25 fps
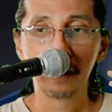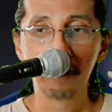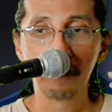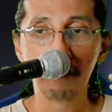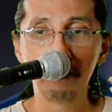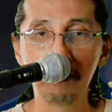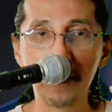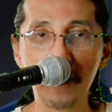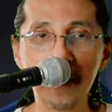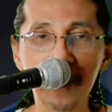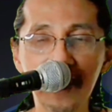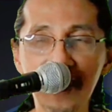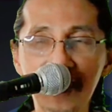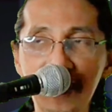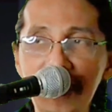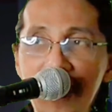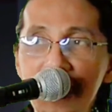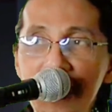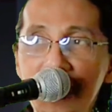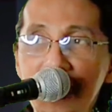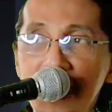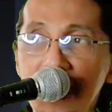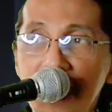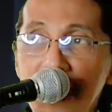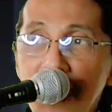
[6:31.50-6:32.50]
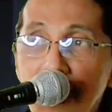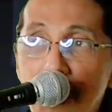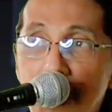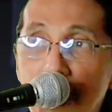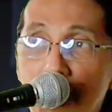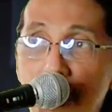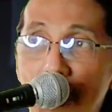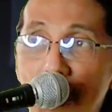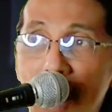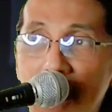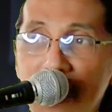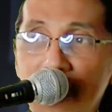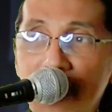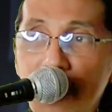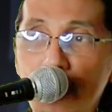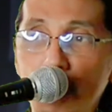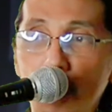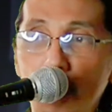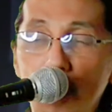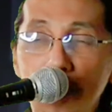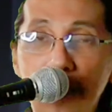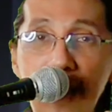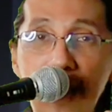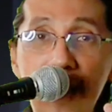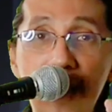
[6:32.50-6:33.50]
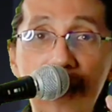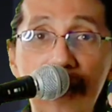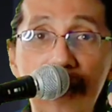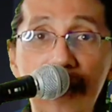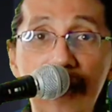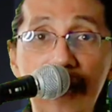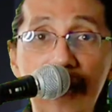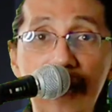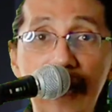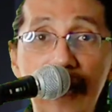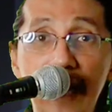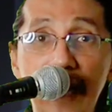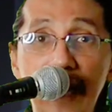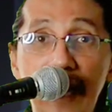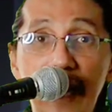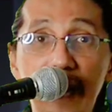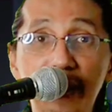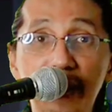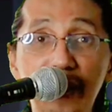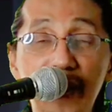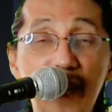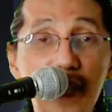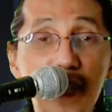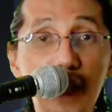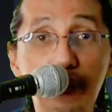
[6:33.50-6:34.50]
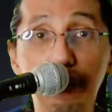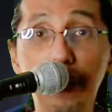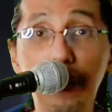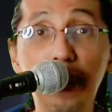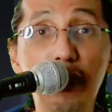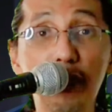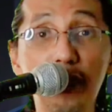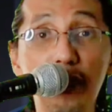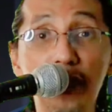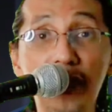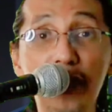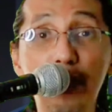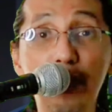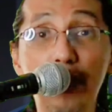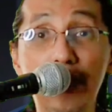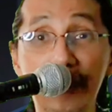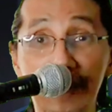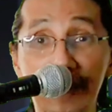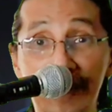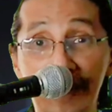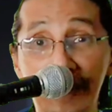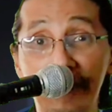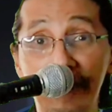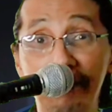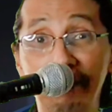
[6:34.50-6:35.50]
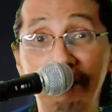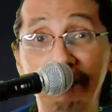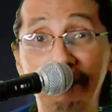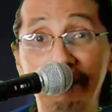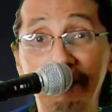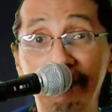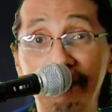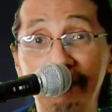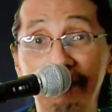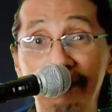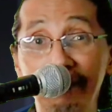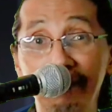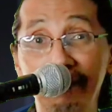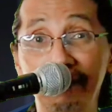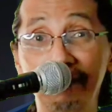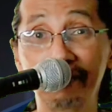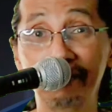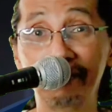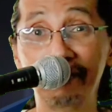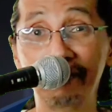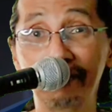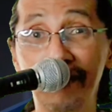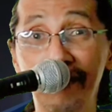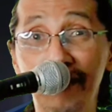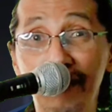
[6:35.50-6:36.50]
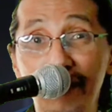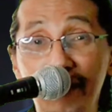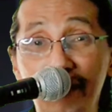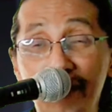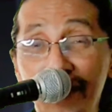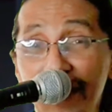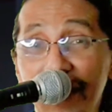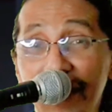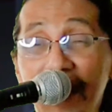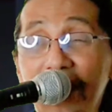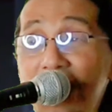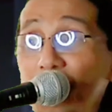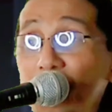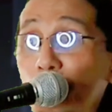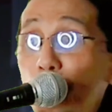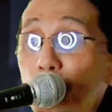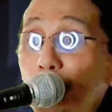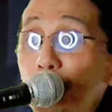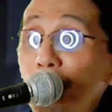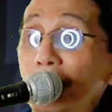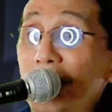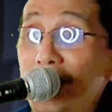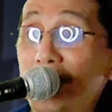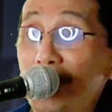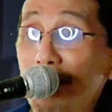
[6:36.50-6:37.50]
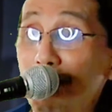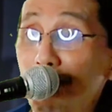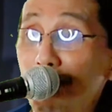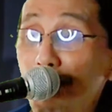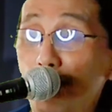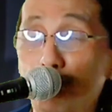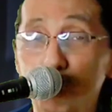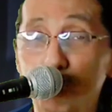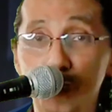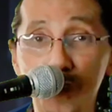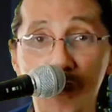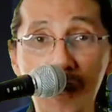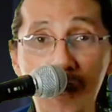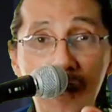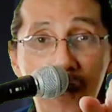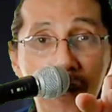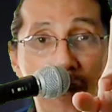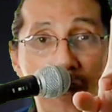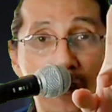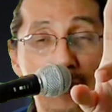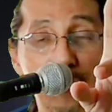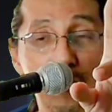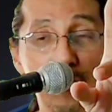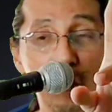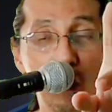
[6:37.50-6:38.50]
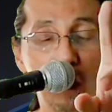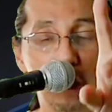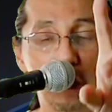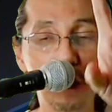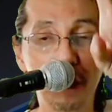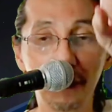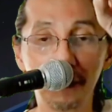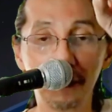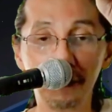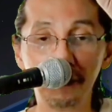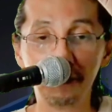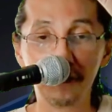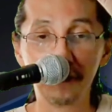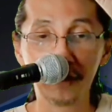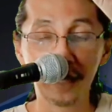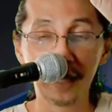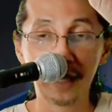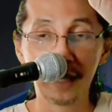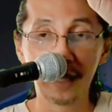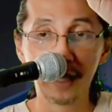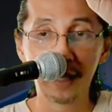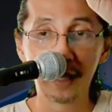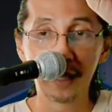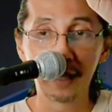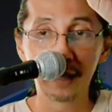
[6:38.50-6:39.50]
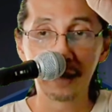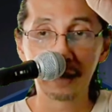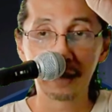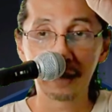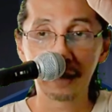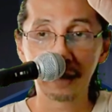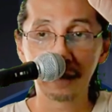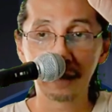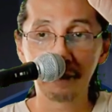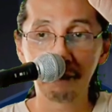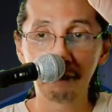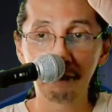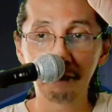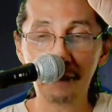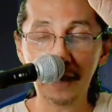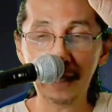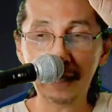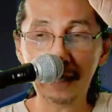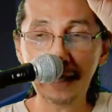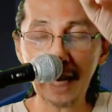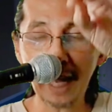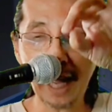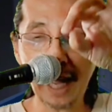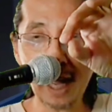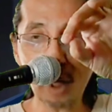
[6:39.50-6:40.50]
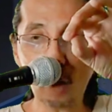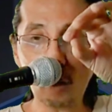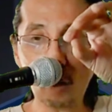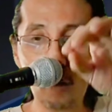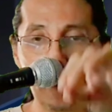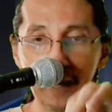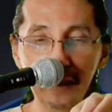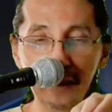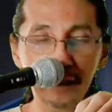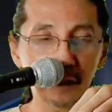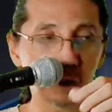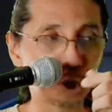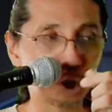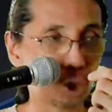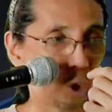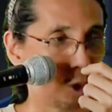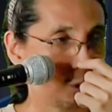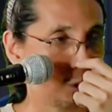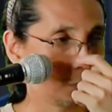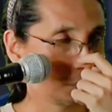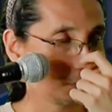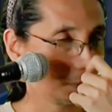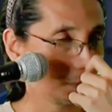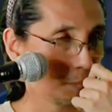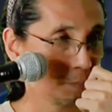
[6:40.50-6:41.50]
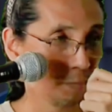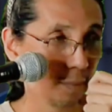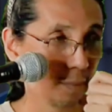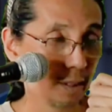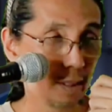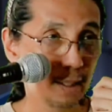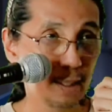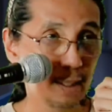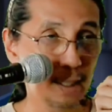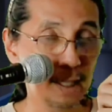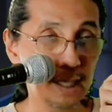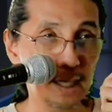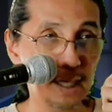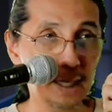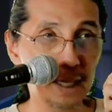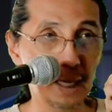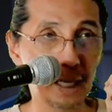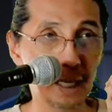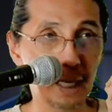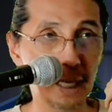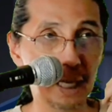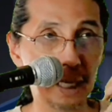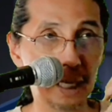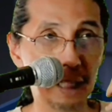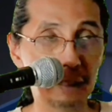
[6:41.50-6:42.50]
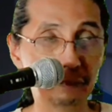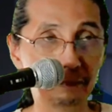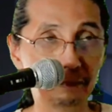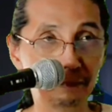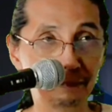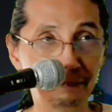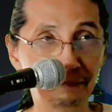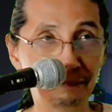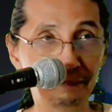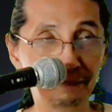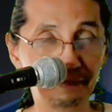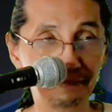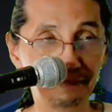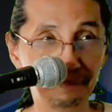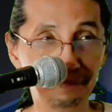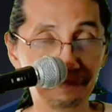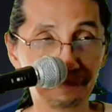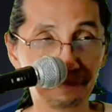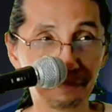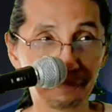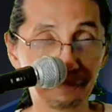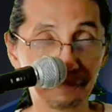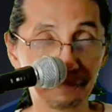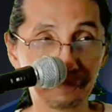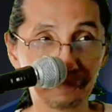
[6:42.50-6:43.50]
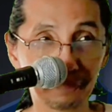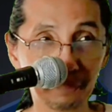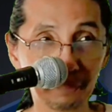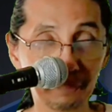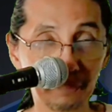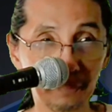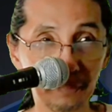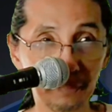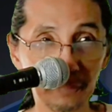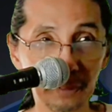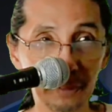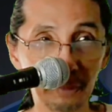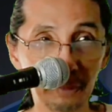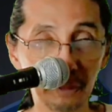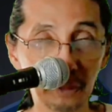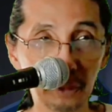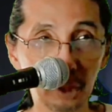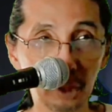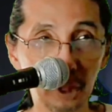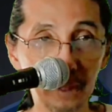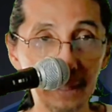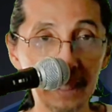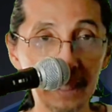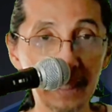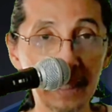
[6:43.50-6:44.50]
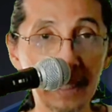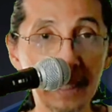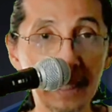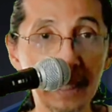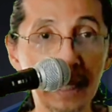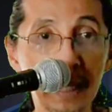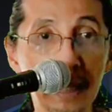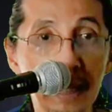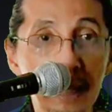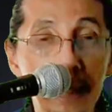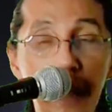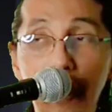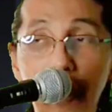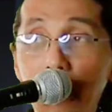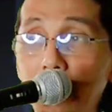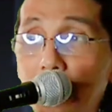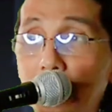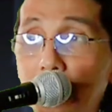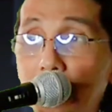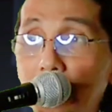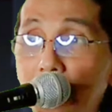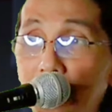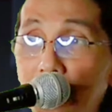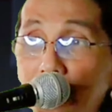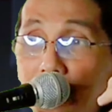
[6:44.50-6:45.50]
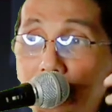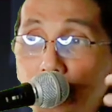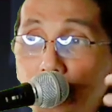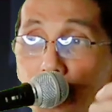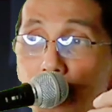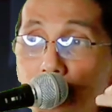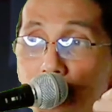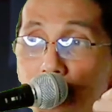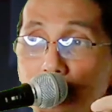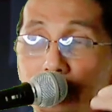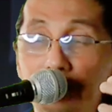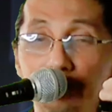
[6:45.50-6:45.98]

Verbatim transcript: mixes the backstory and the explainer sequence, because it's a good mix of both. Yung pagkakakwento ni um, what's called this, ng ng